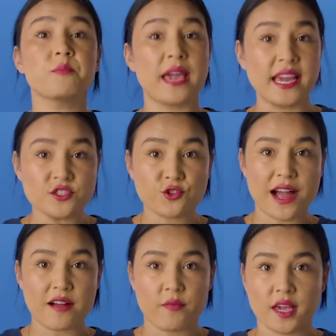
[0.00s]
paid
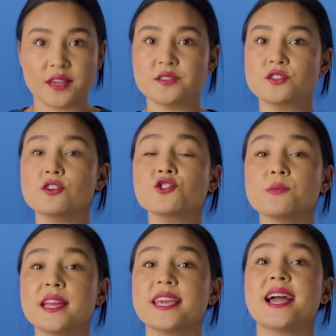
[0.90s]
traffic, social
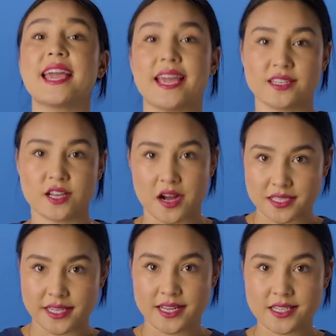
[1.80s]
media, and
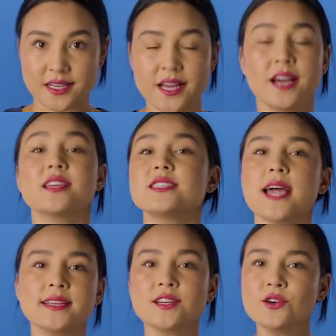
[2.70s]
content. The
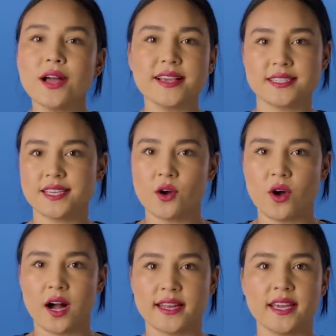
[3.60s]
technical SEO
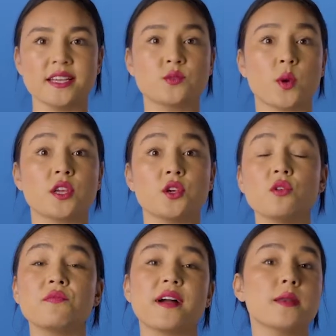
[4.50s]
audit is where
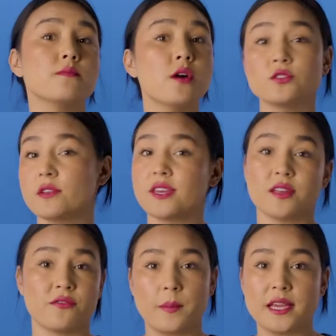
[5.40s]
you find most of the
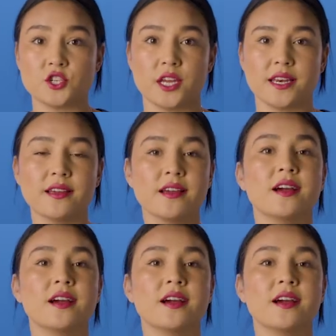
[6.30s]
information.